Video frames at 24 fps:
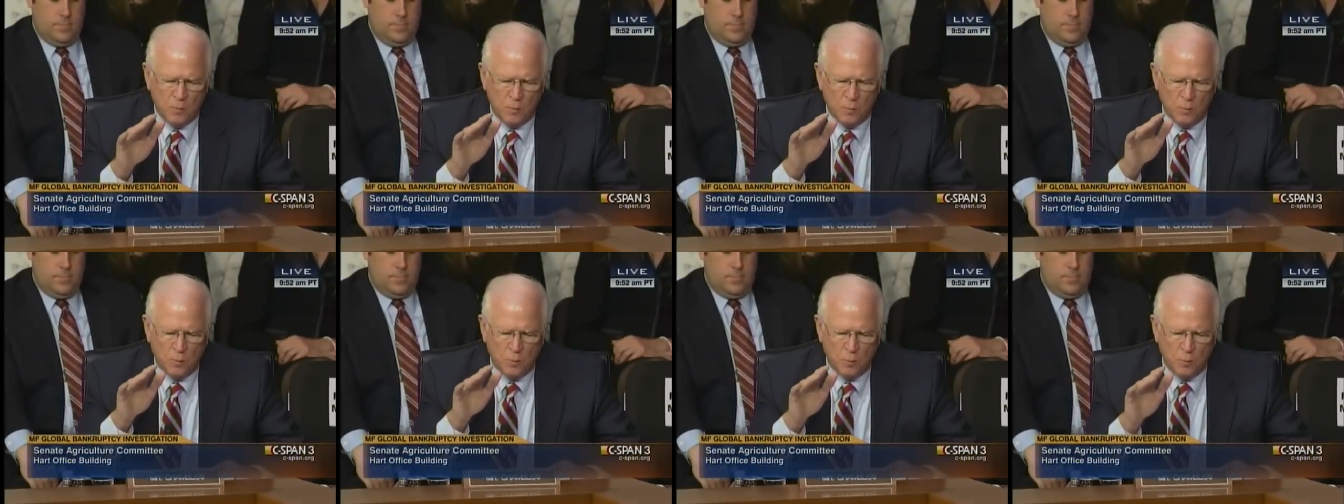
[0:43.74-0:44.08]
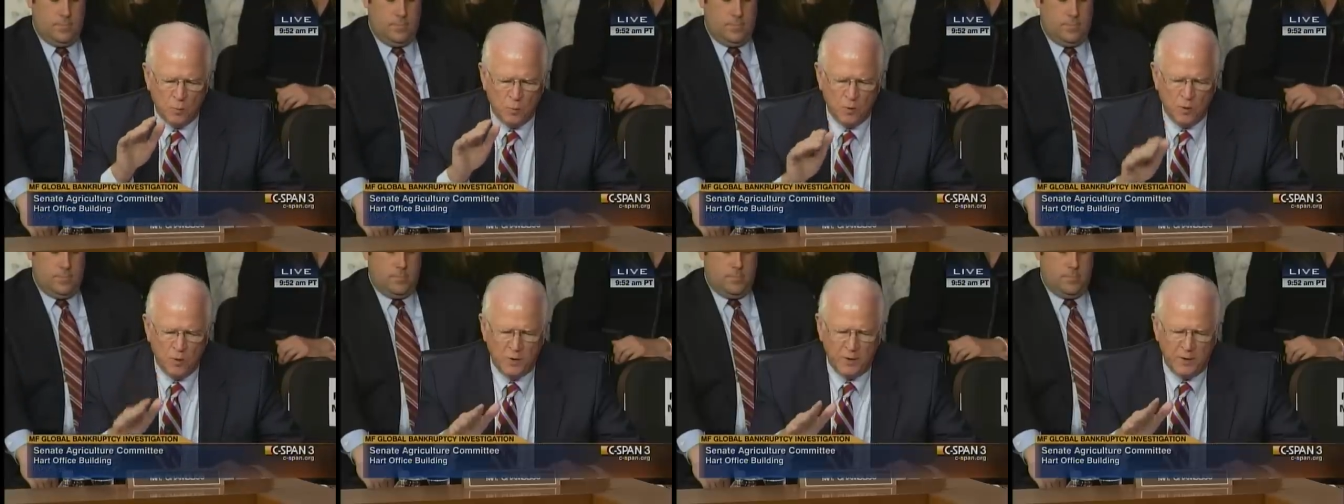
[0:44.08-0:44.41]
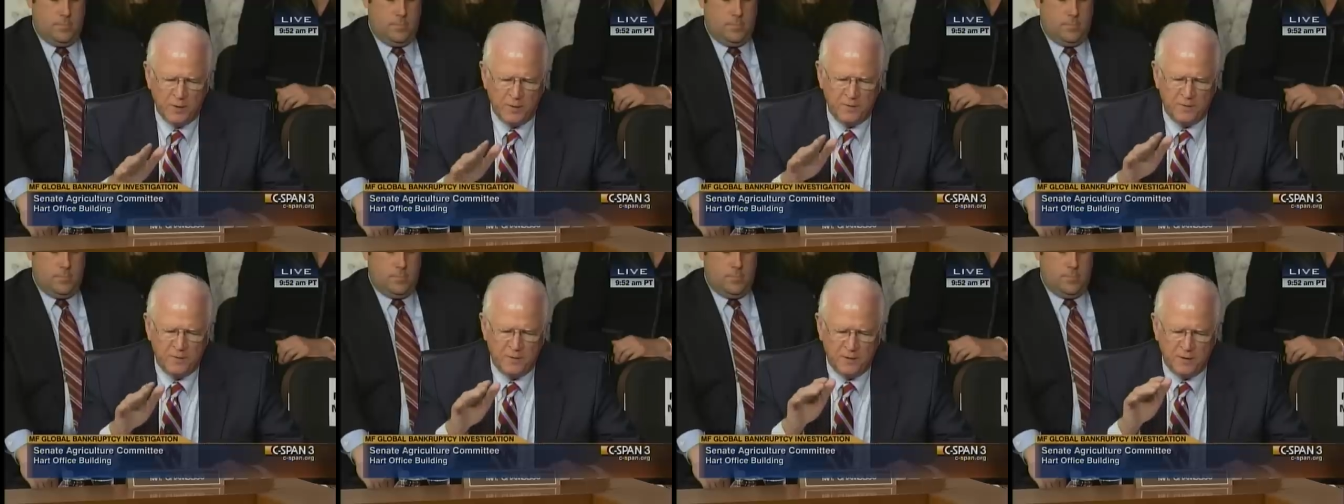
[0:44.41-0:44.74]

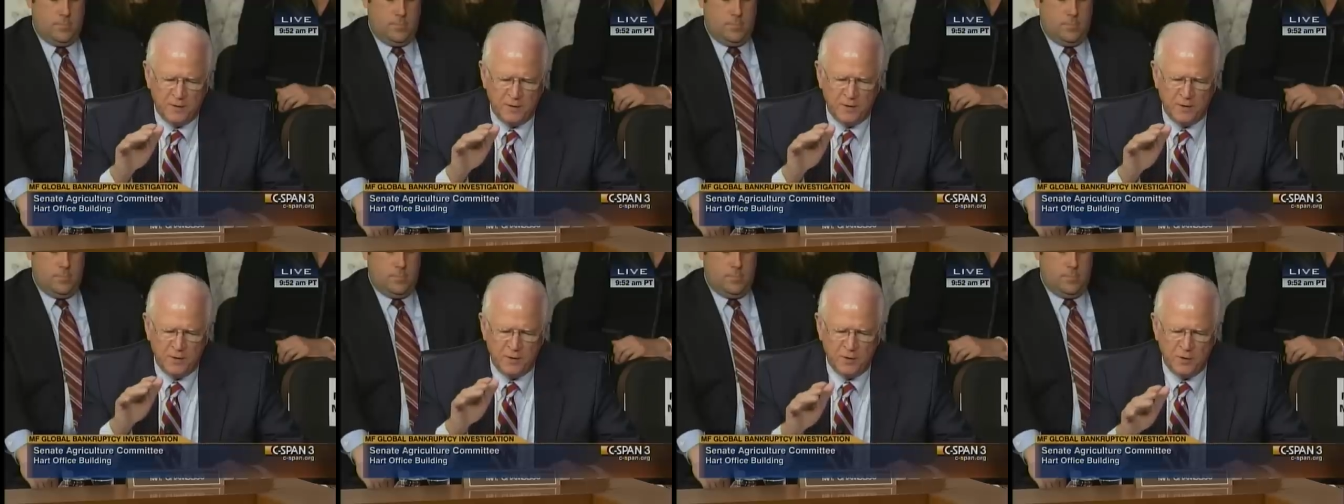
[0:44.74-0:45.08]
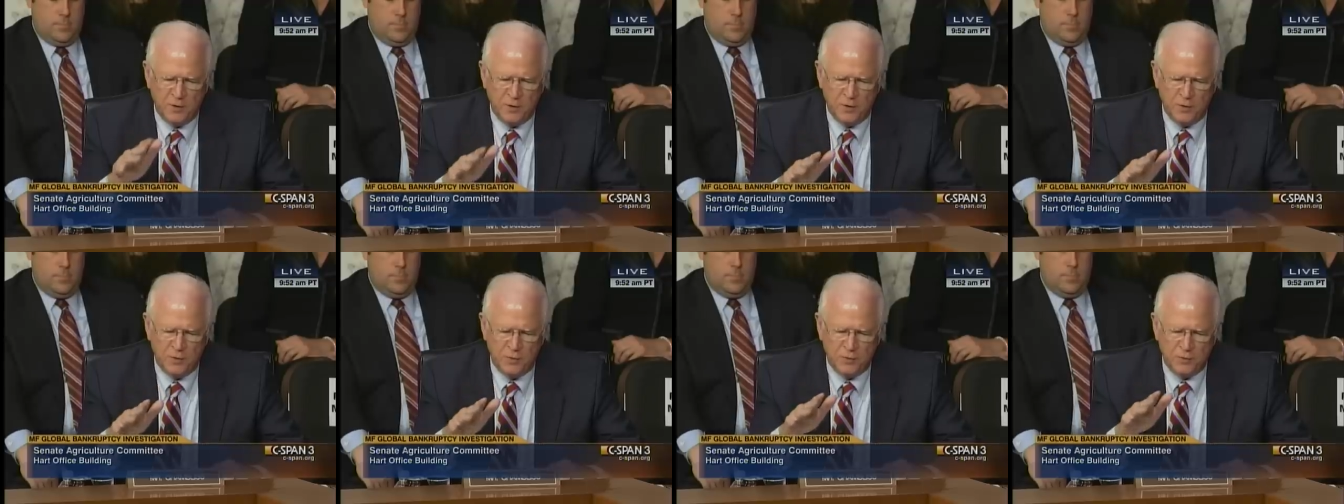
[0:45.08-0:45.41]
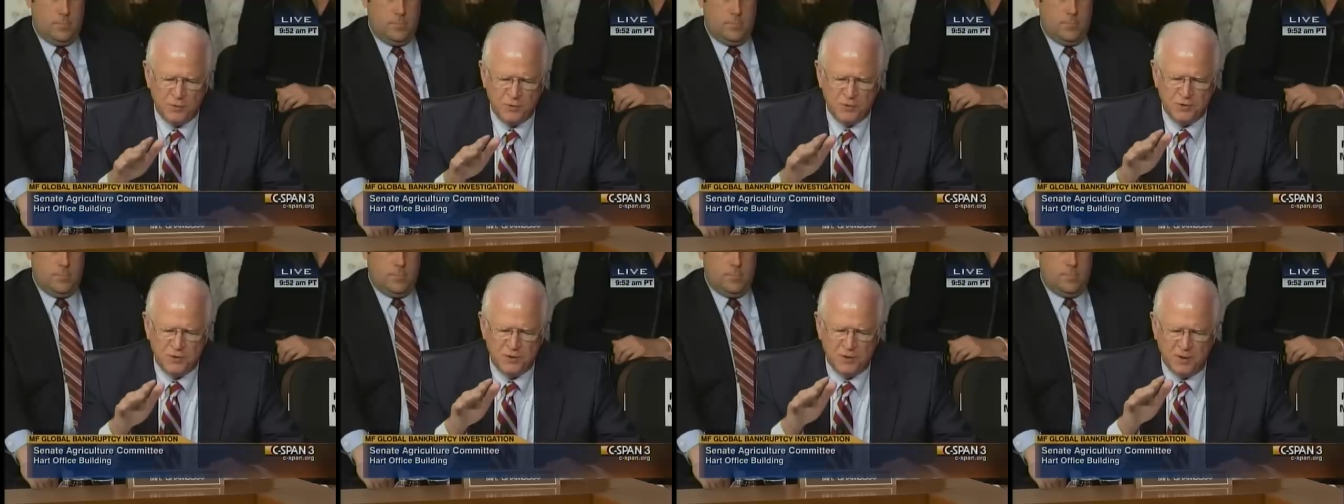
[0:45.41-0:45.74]
Would the
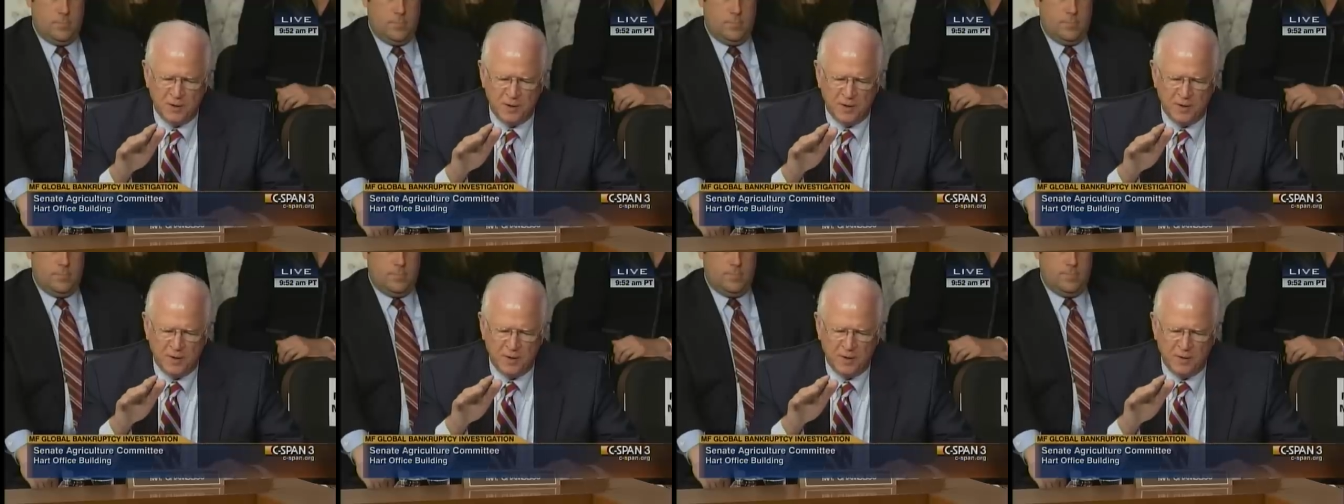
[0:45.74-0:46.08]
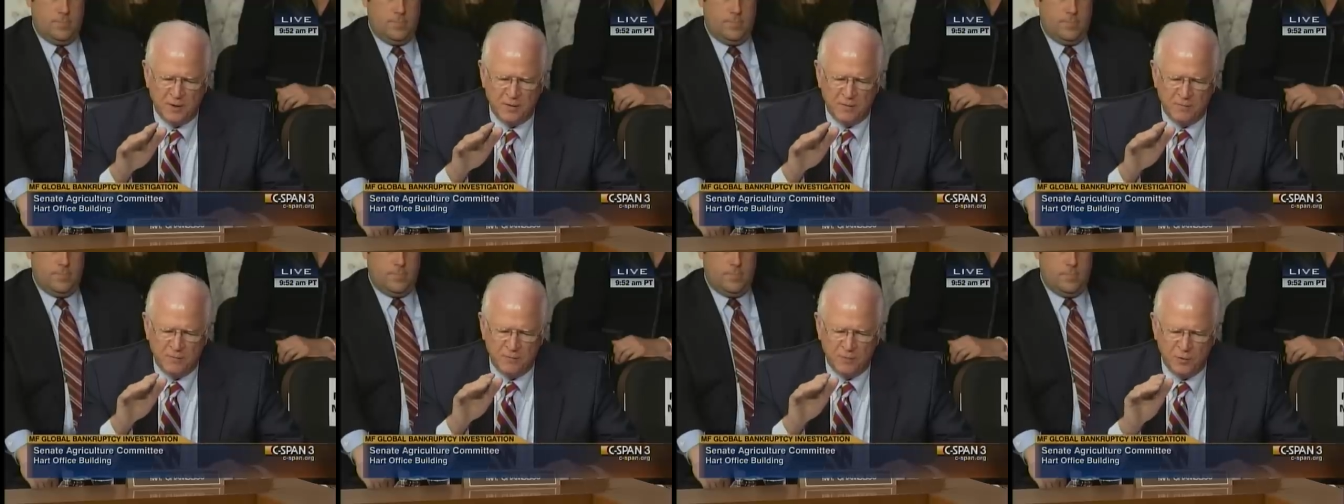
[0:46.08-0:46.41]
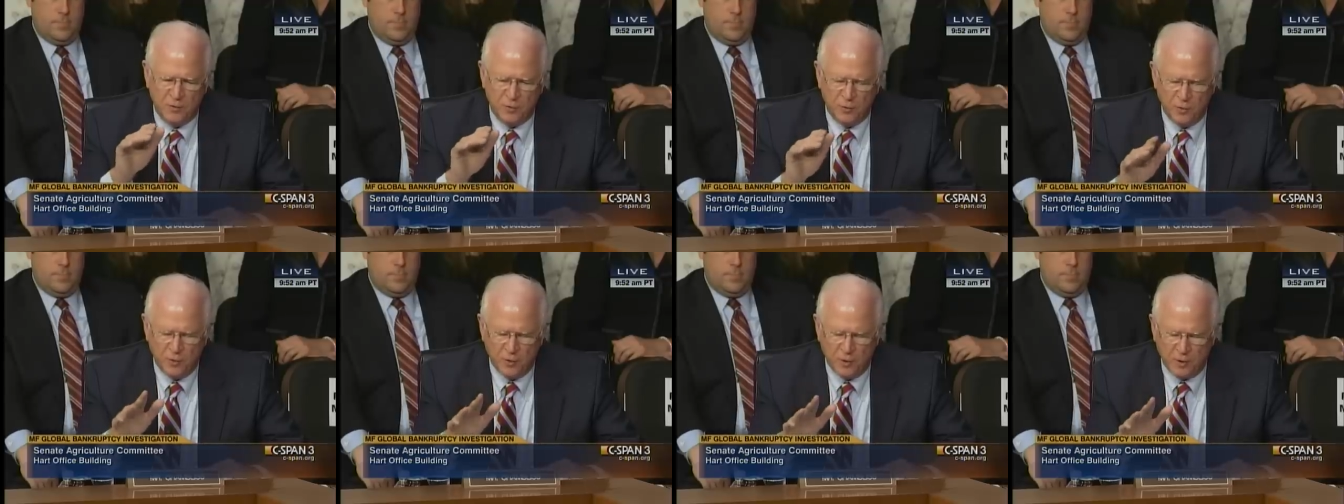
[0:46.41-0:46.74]
use of
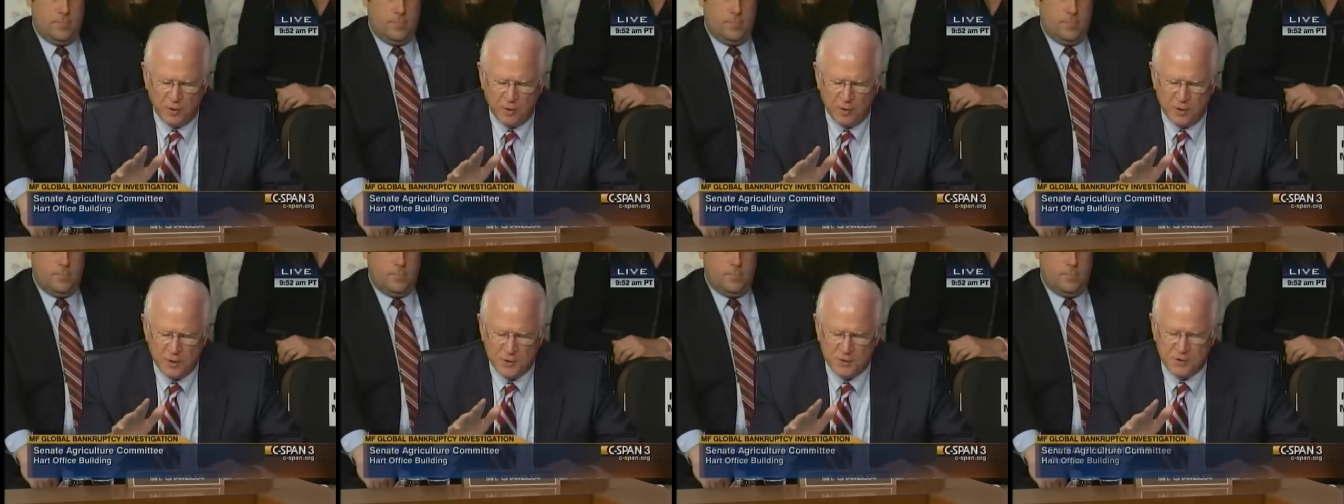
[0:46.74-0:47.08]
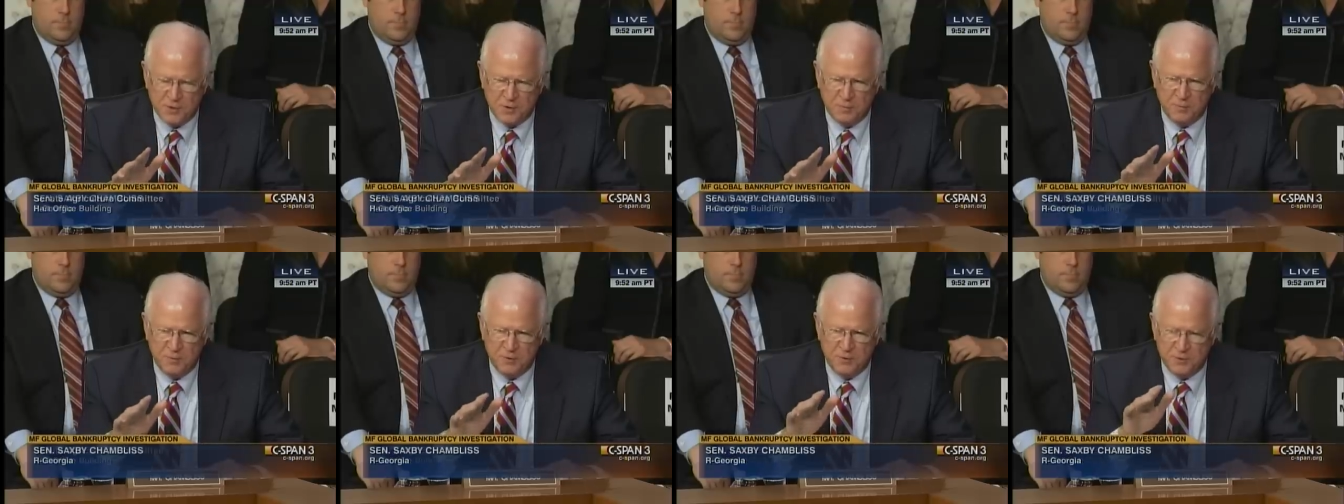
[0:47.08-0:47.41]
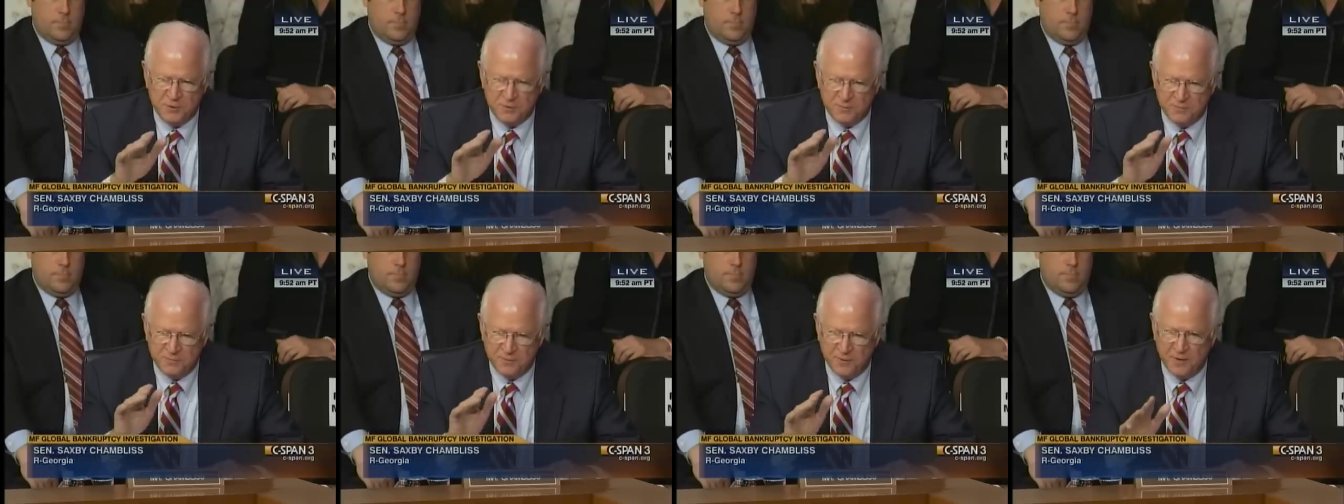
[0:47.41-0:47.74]
your
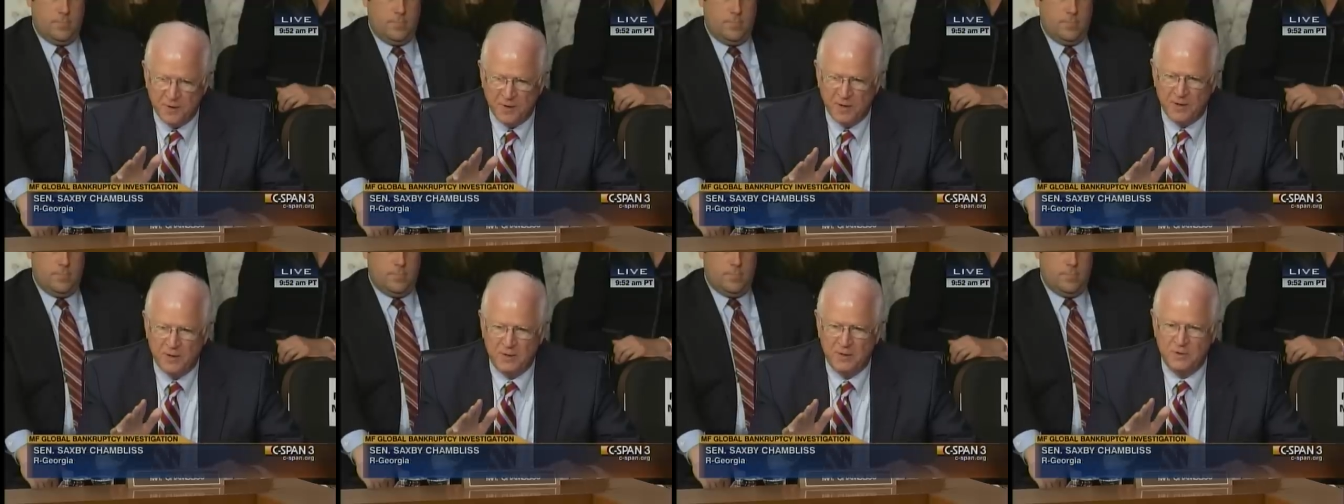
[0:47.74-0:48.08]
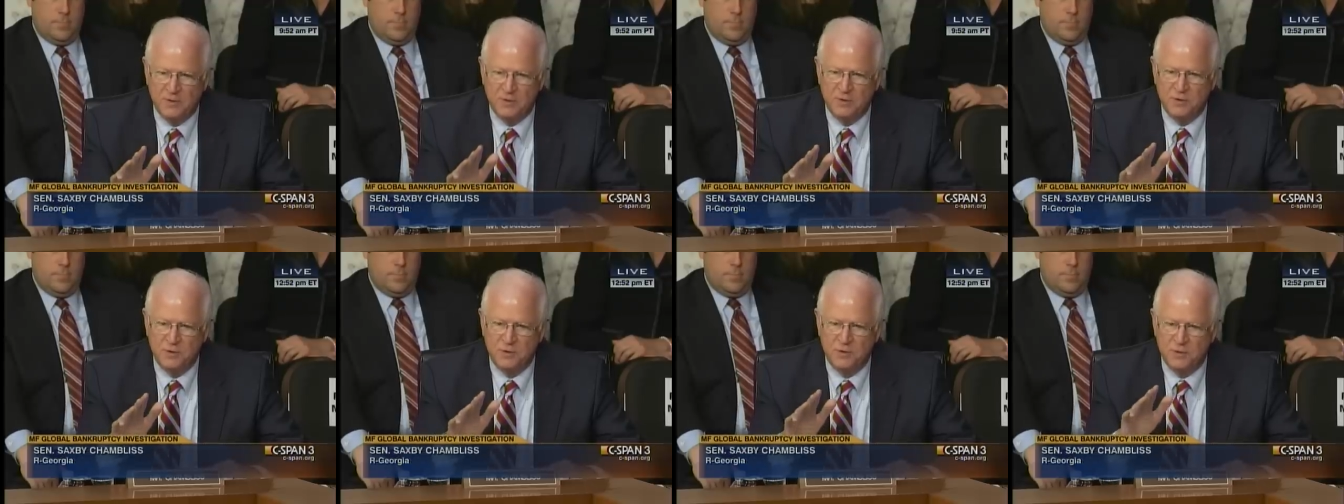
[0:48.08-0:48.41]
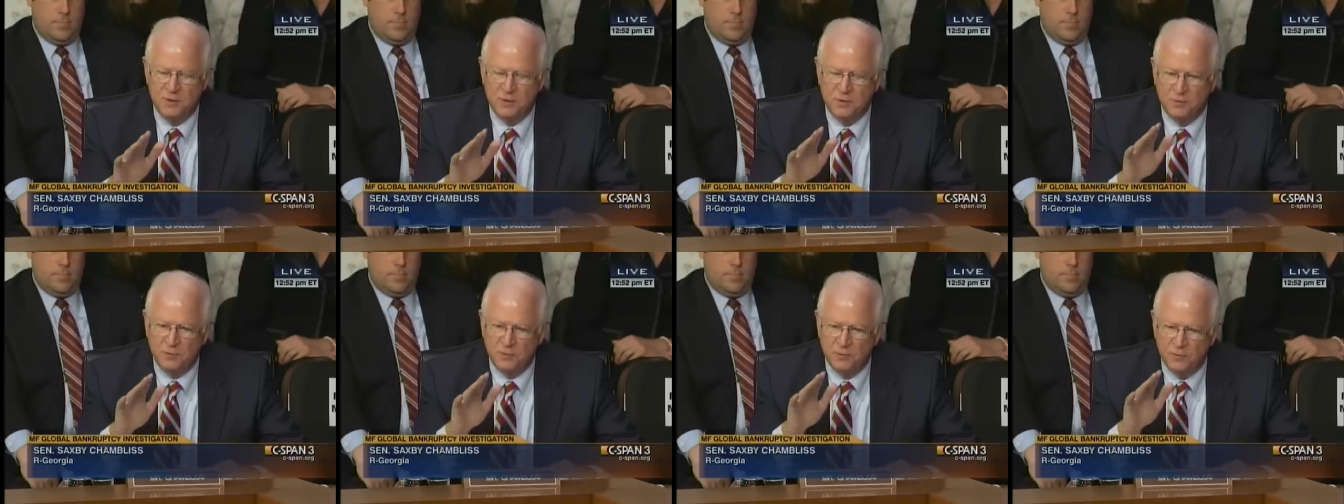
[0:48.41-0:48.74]
customers'
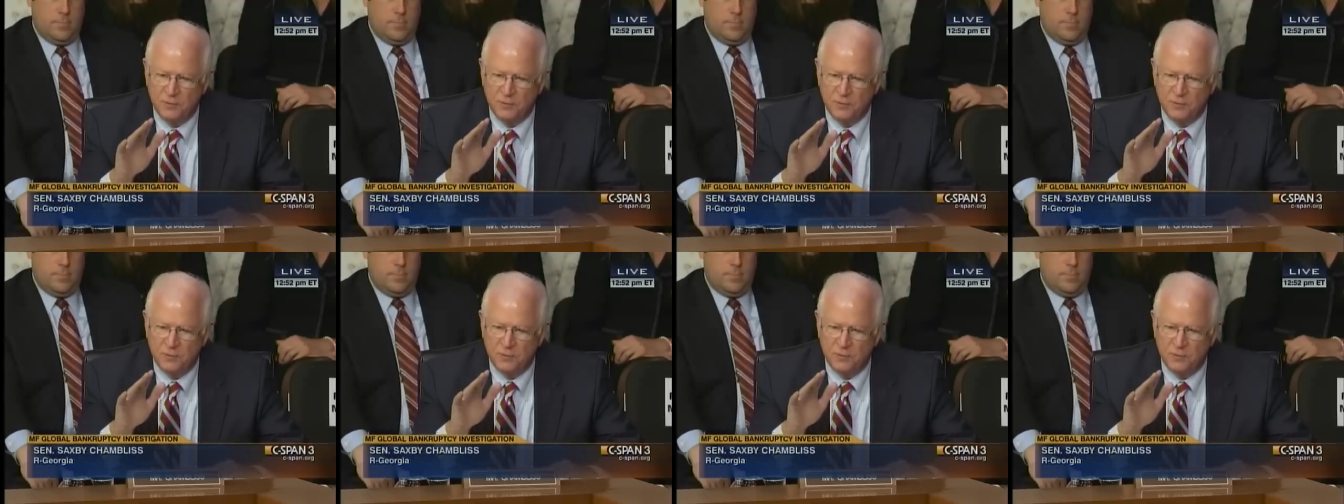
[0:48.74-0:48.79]
funds